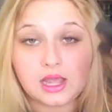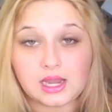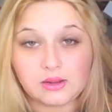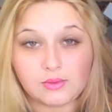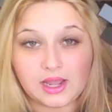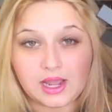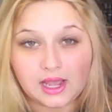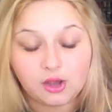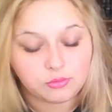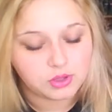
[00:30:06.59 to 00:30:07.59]
Anyway,
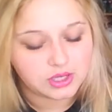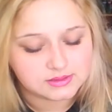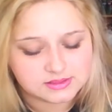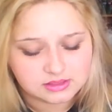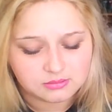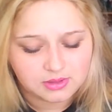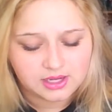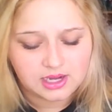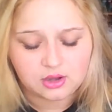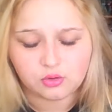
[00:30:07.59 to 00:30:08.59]
I hope you guys didn't
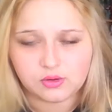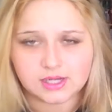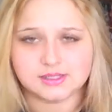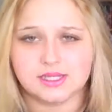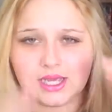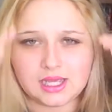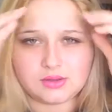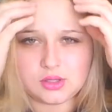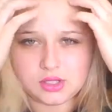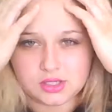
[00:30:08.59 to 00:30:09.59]
mind how crazy I
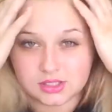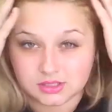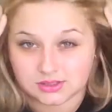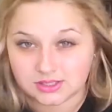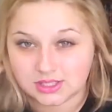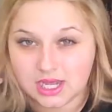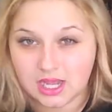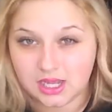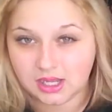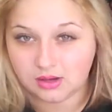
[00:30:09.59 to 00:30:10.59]
look
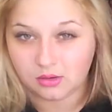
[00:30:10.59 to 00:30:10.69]
today.